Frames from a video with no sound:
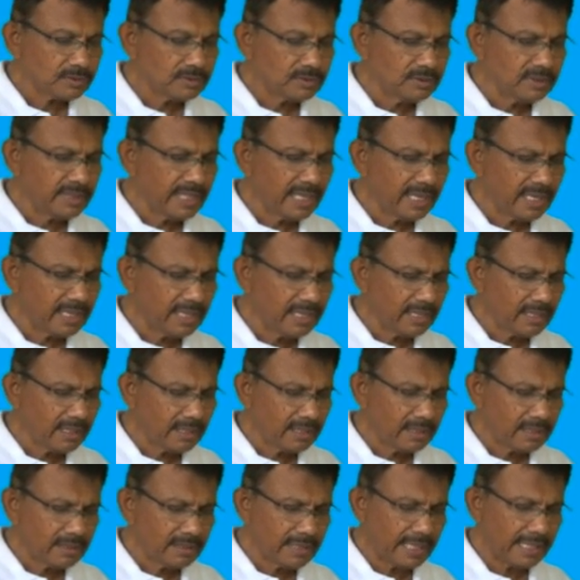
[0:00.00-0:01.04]
then
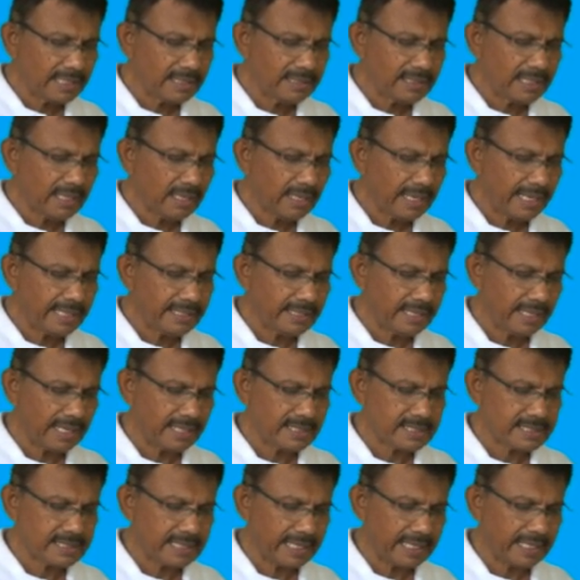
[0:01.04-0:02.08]
that is the right
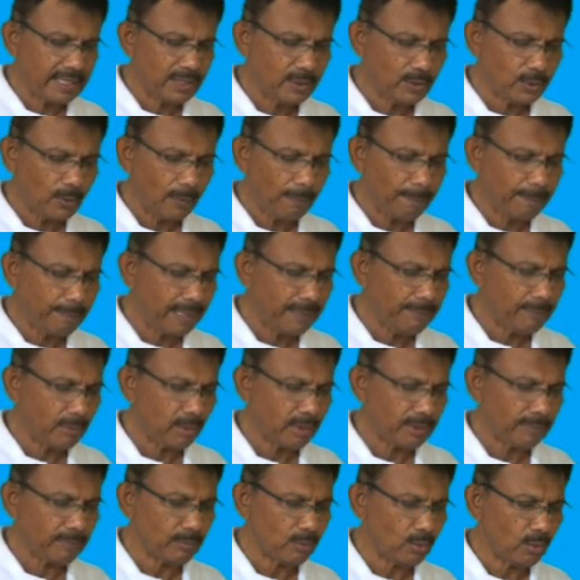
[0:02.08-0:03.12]
hand side top and
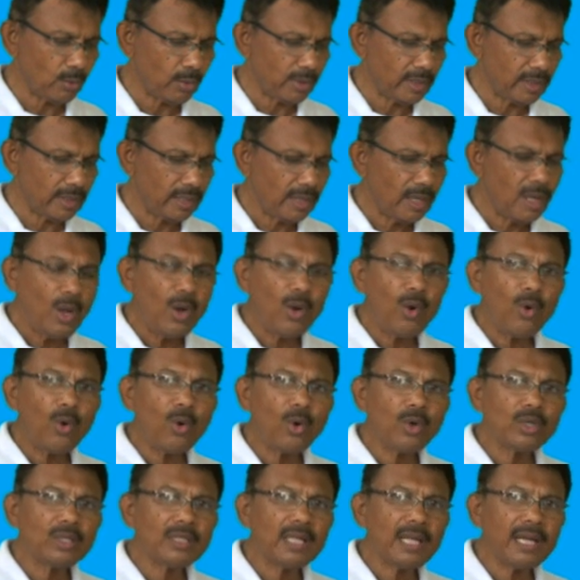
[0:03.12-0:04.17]
bottom corner.
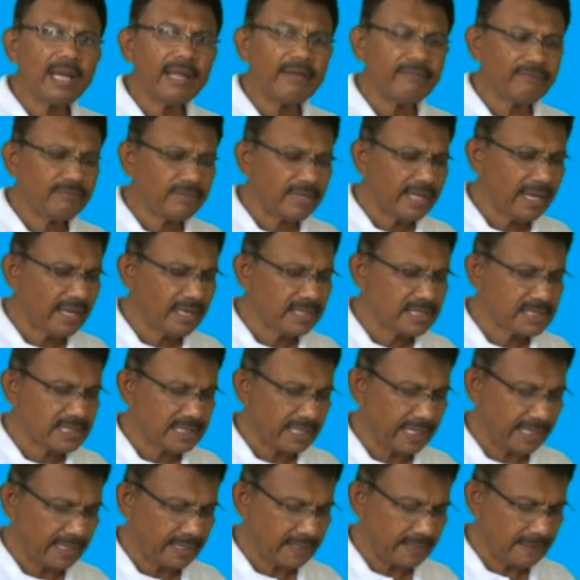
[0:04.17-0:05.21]
On the left hand
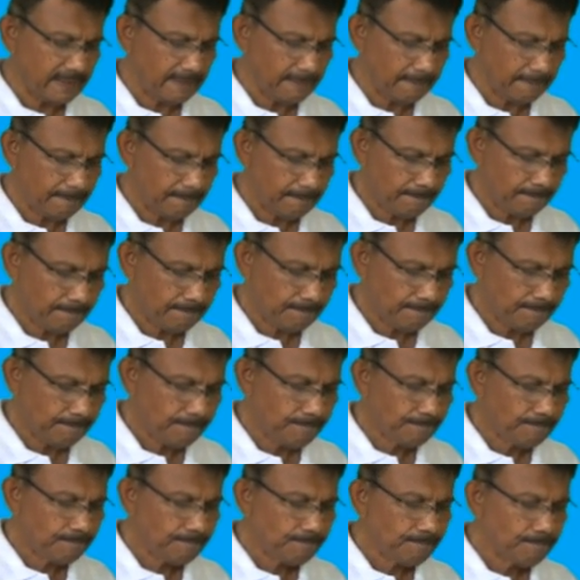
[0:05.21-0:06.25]
side
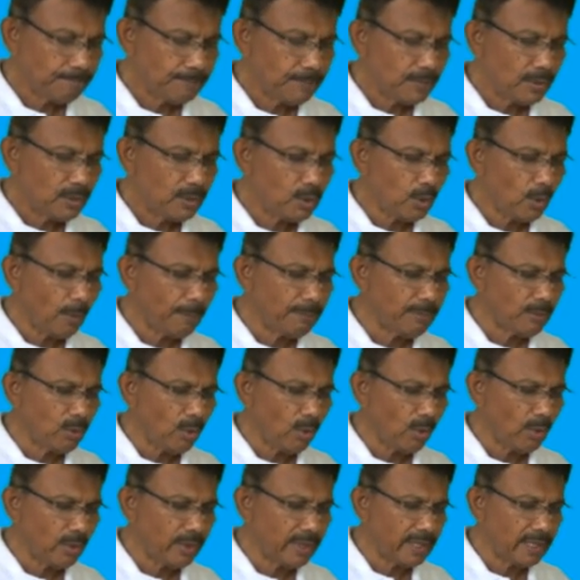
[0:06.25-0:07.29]
top
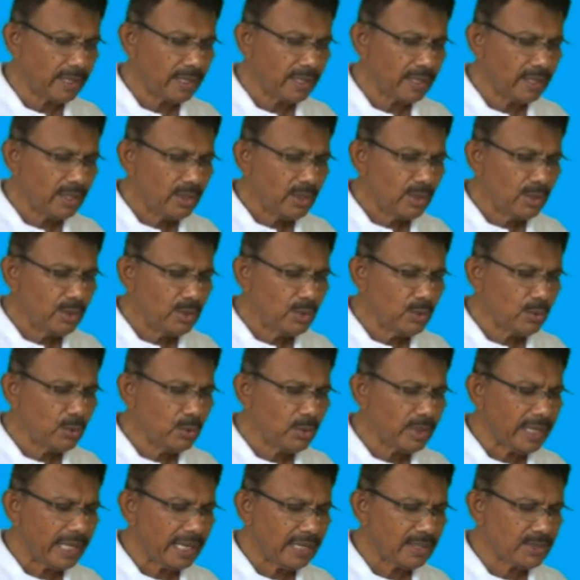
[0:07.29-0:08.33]
corner, you
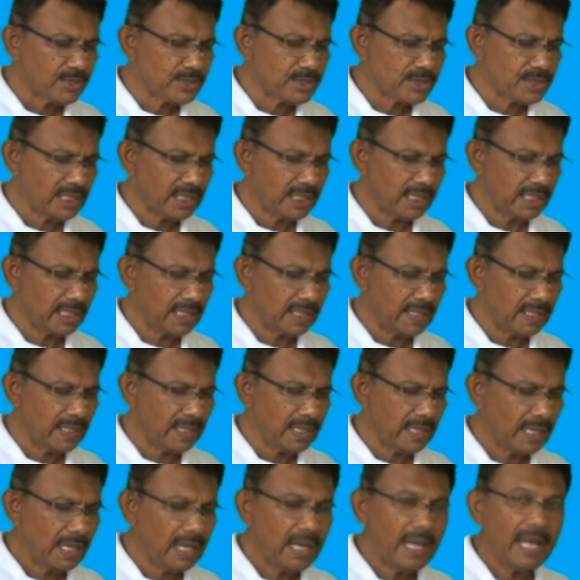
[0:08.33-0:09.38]
can
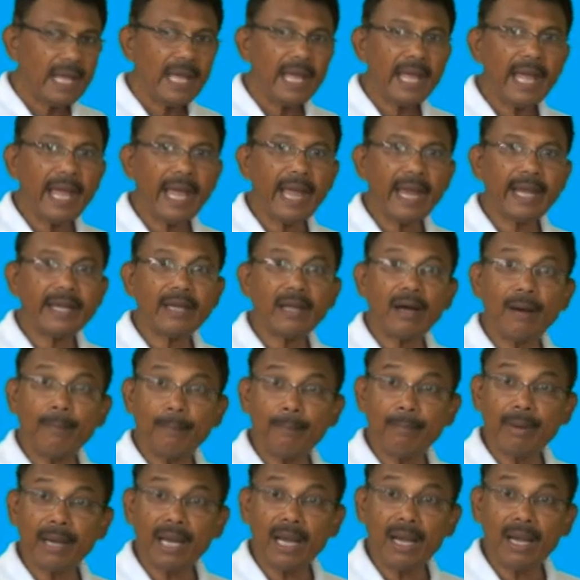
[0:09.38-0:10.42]
see an
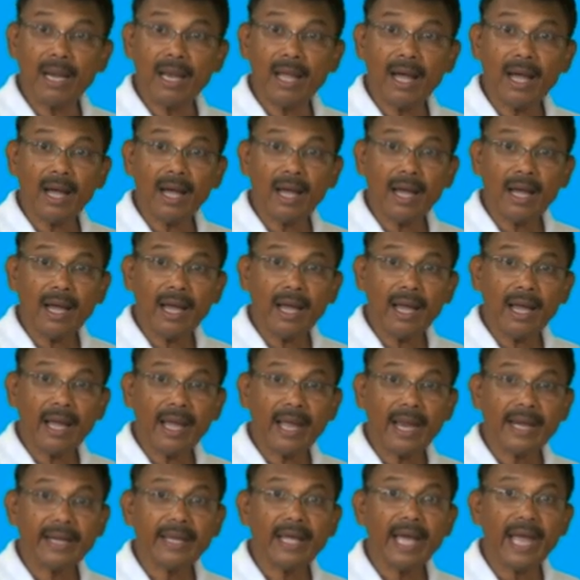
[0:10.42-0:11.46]
umbrella
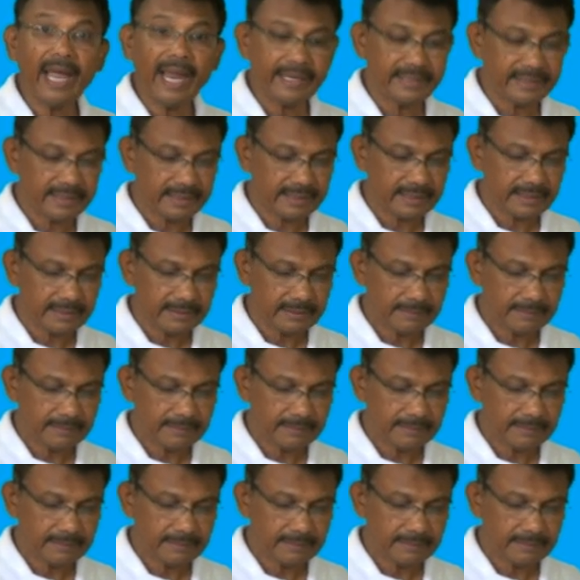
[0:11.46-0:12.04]
and a hat.